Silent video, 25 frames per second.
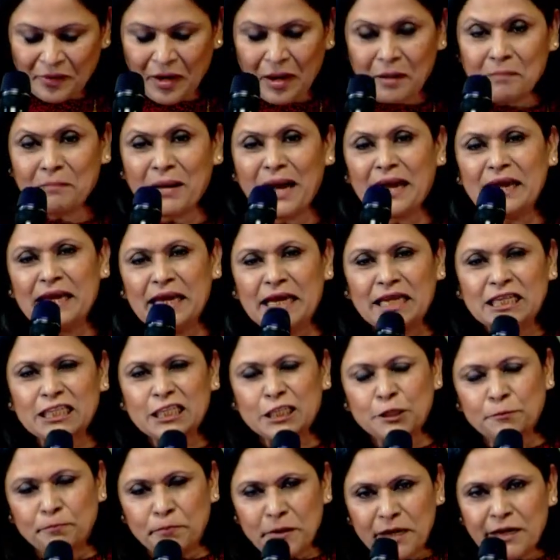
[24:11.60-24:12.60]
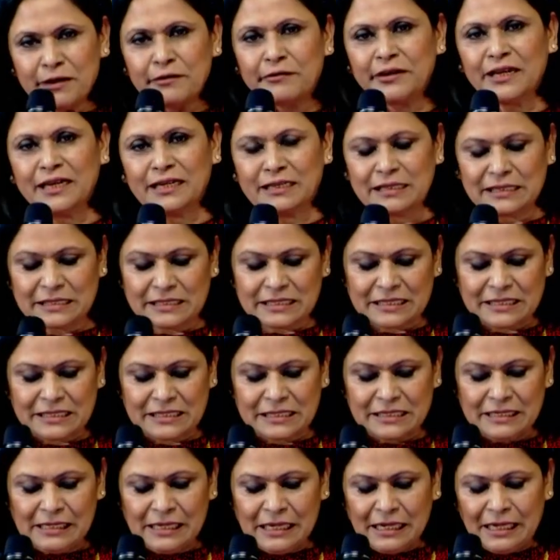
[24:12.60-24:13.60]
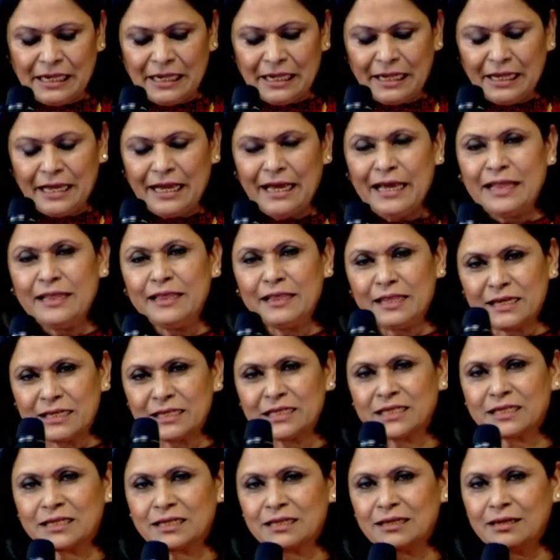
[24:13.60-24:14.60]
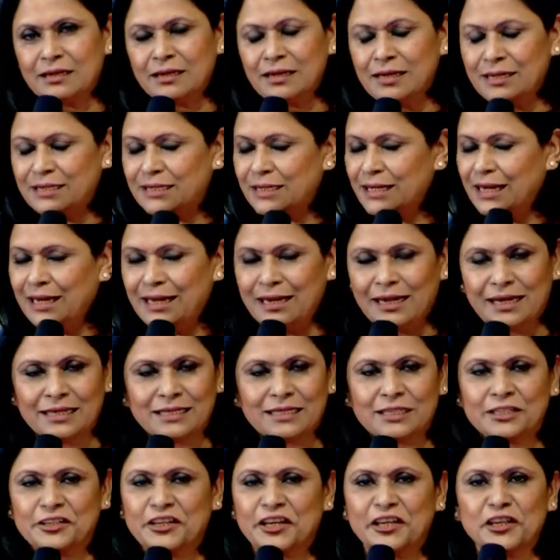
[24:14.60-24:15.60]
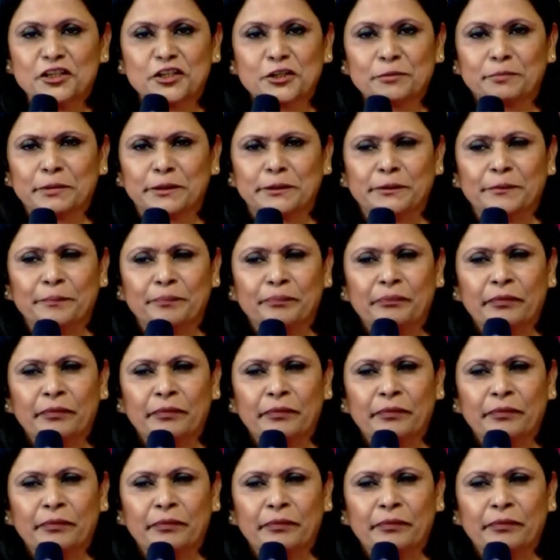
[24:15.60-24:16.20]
my experience in this is inexchangeable.